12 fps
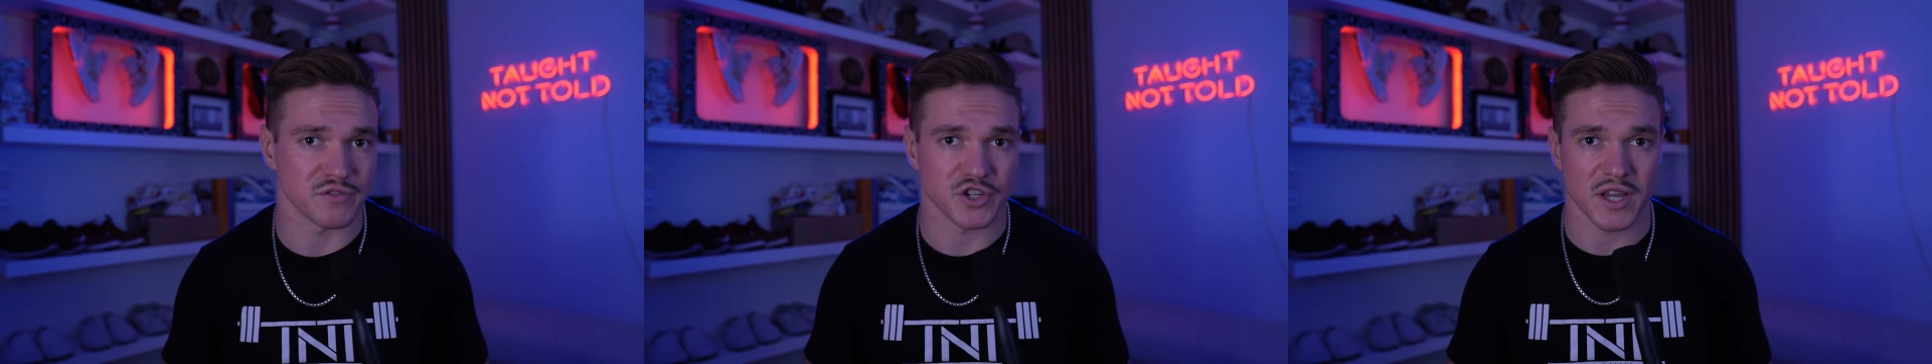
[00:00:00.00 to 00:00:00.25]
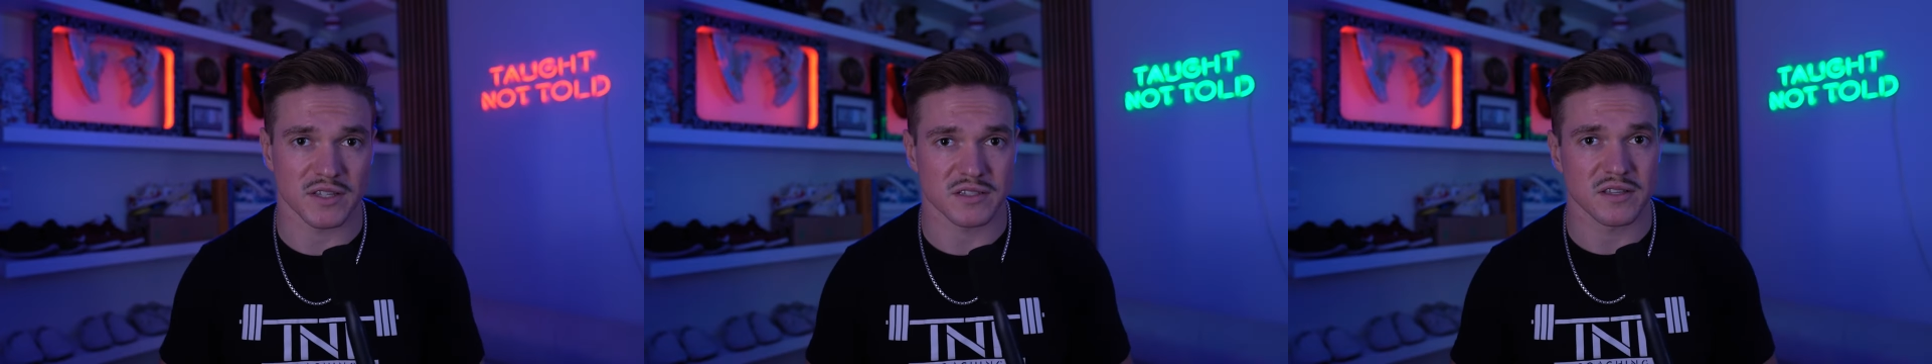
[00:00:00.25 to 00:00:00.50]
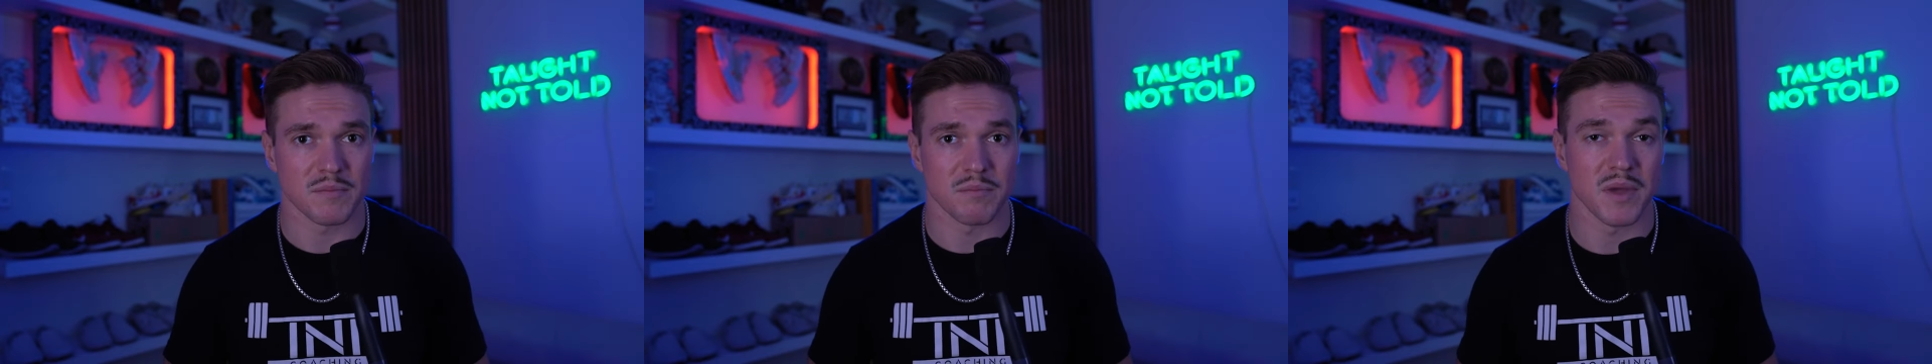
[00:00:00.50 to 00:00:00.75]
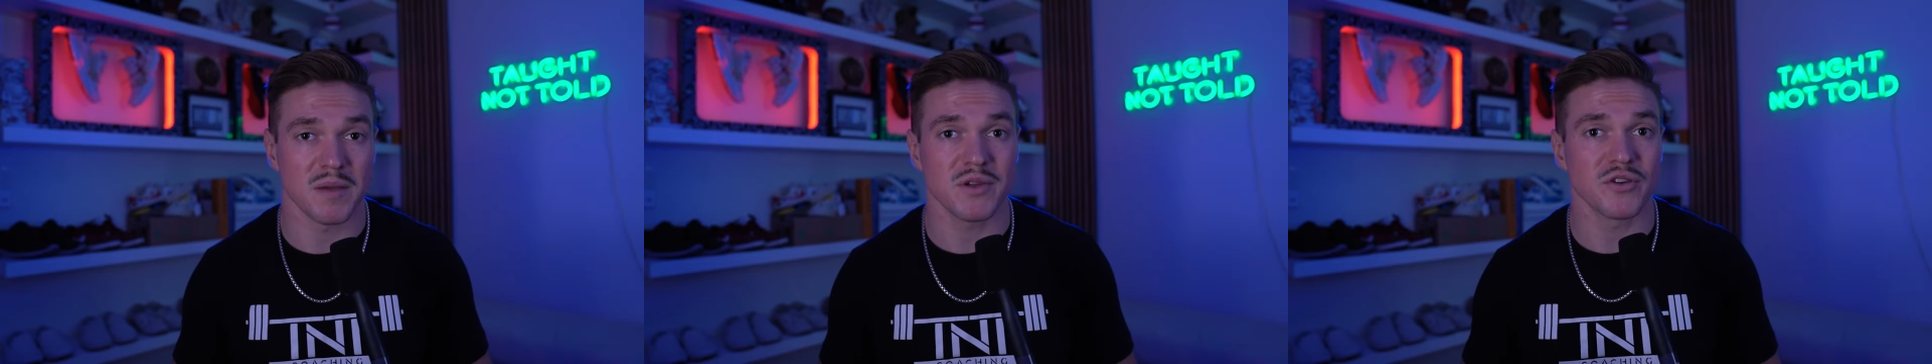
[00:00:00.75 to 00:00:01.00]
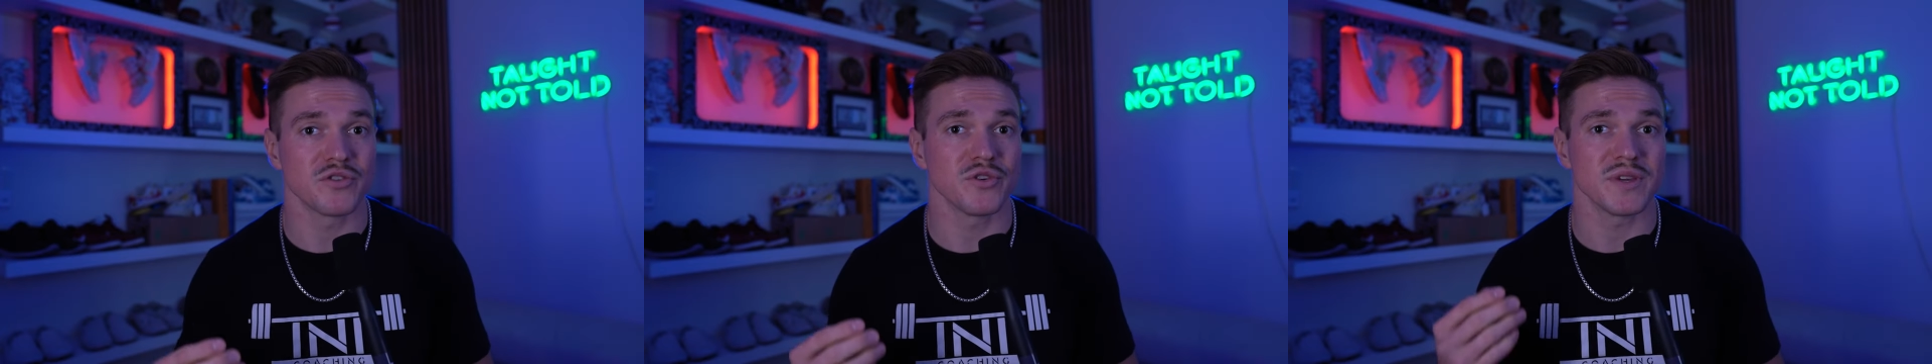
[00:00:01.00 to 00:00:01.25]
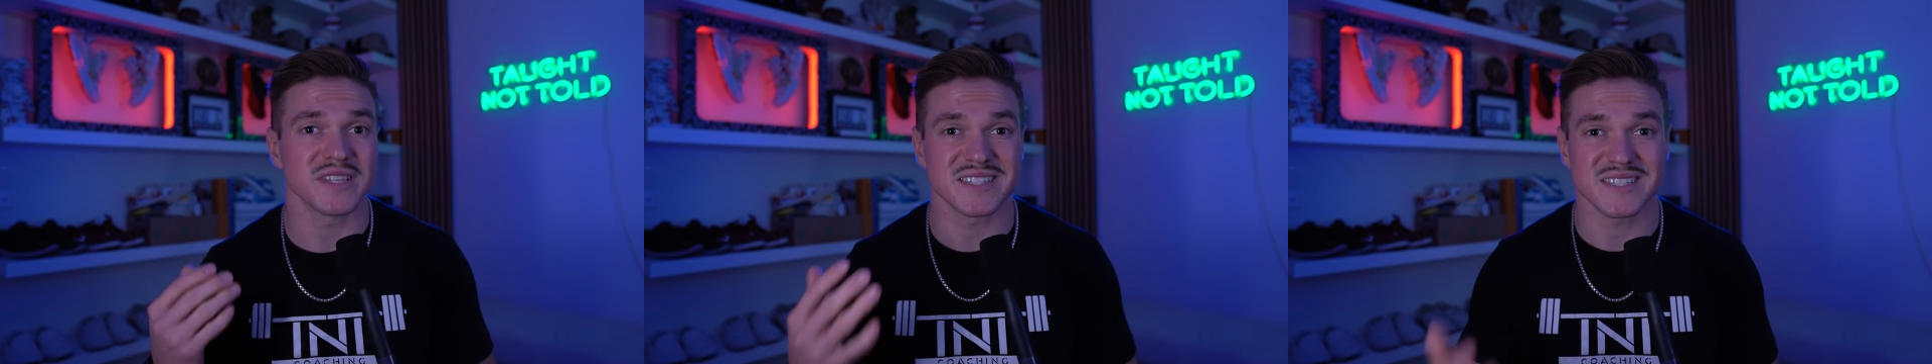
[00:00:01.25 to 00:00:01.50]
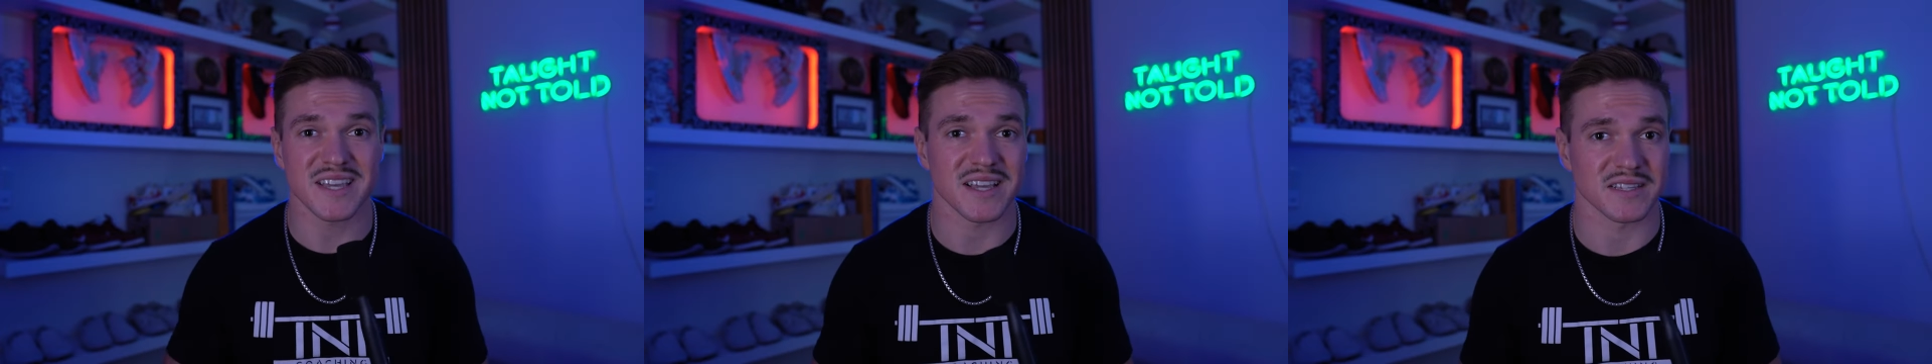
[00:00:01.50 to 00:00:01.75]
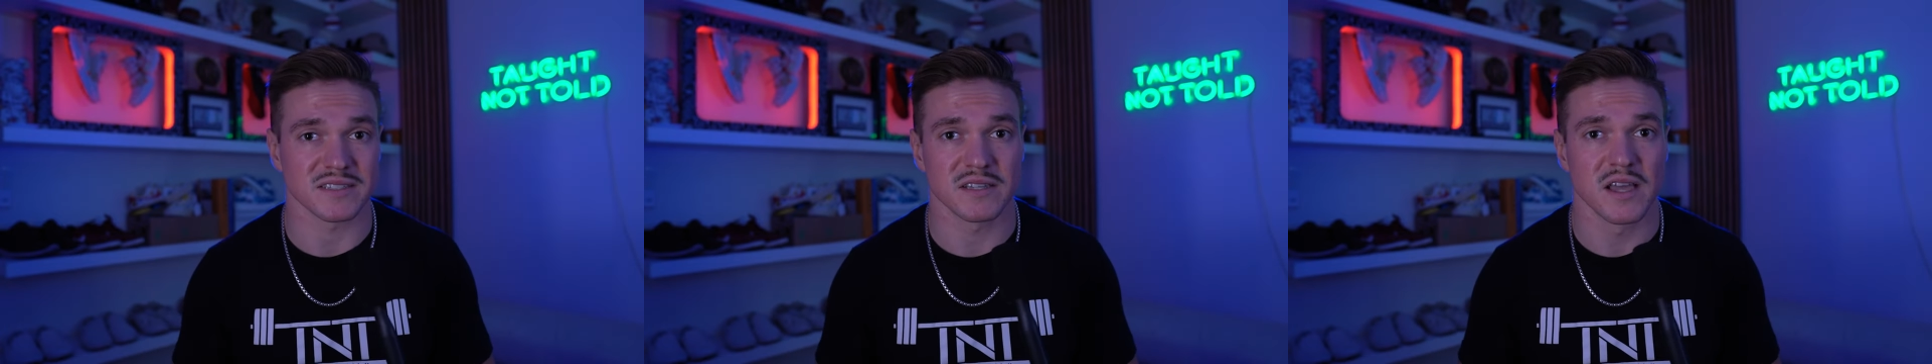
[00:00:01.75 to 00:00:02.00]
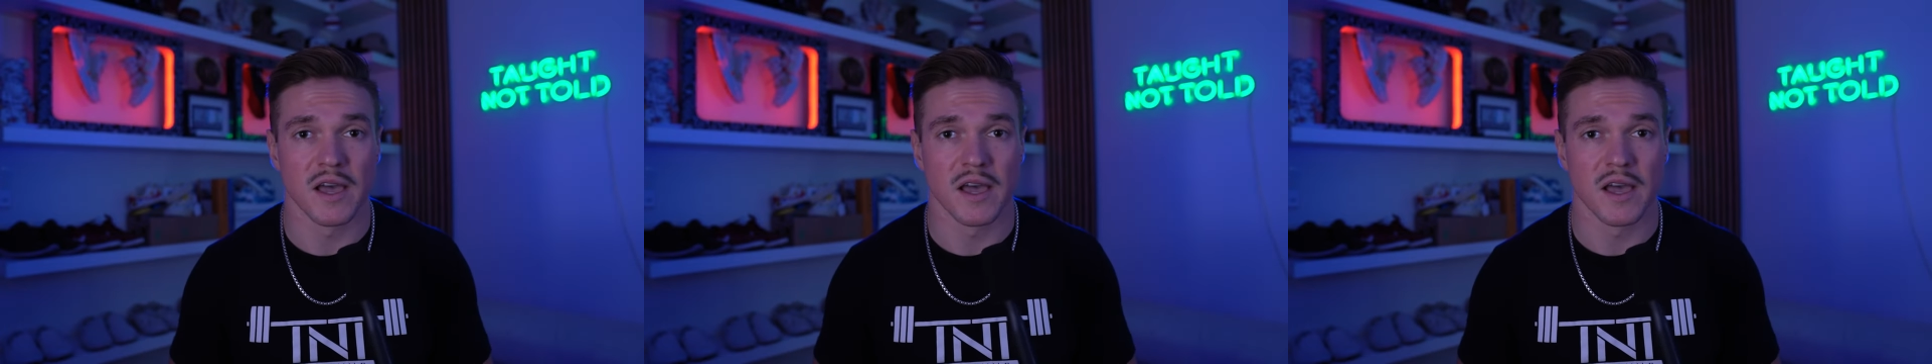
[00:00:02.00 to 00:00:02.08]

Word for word: chest, maybe you're doing six,